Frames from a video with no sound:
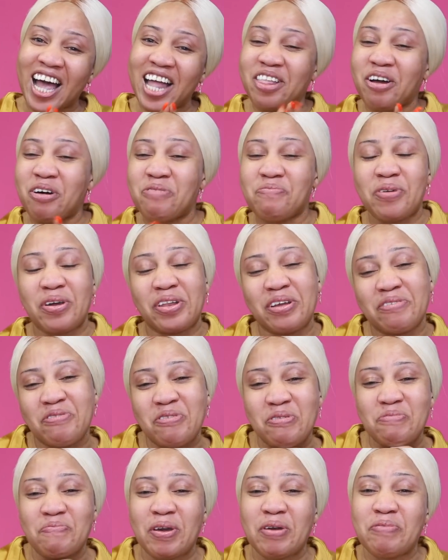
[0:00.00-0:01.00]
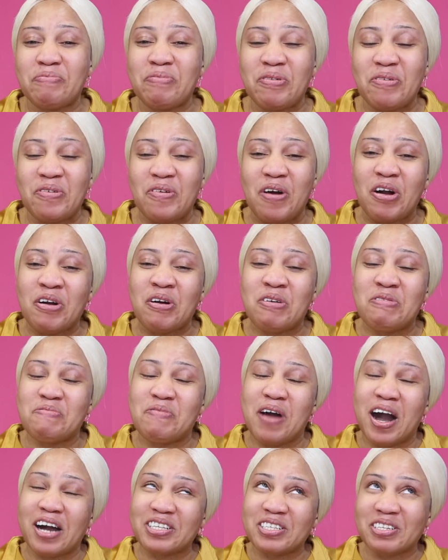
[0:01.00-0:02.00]
Hello beautiful people, welcome
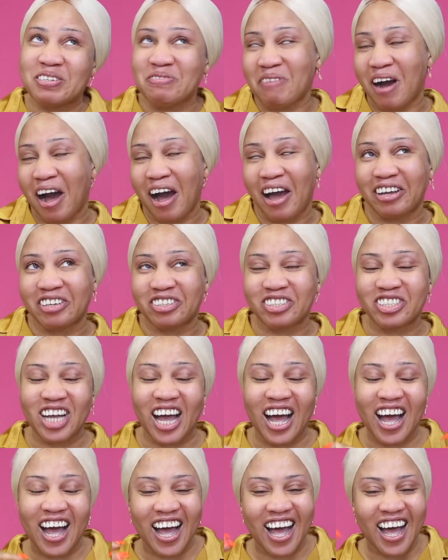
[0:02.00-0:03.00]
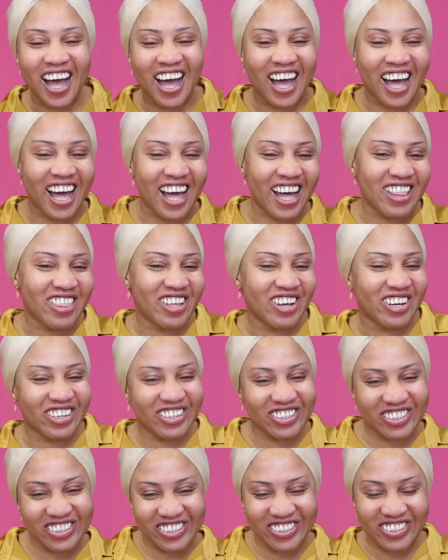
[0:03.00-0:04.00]
back to my
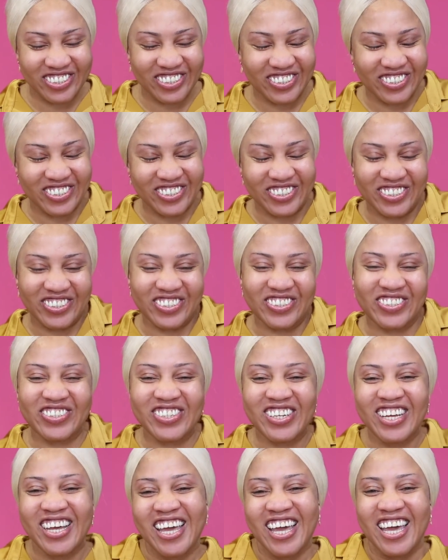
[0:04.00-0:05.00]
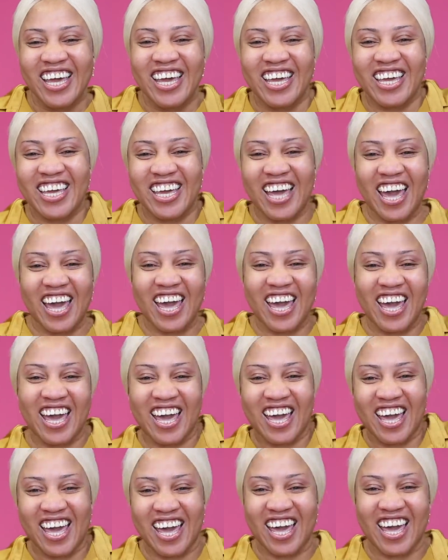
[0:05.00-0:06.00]
channel.
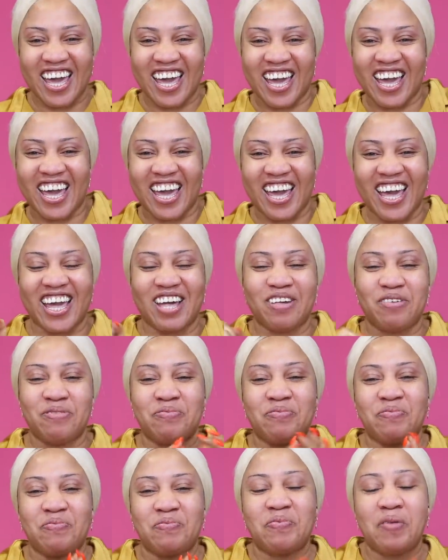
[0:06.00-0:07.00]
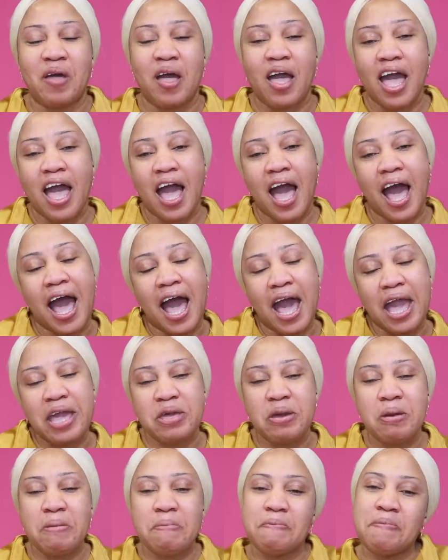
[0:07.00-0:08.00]
Yay. Are
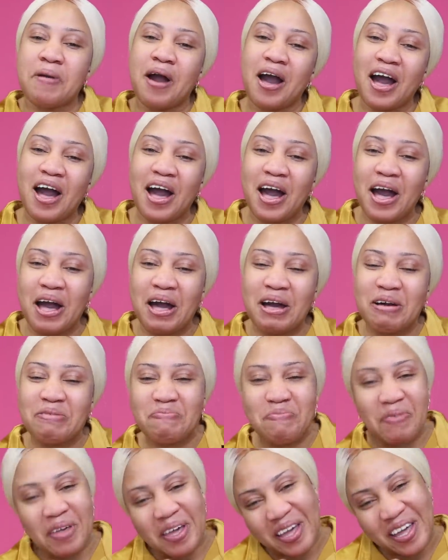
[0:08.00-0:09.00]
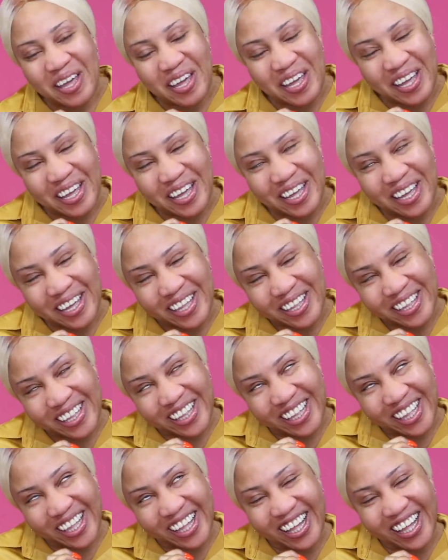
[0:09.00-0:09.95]
you popping?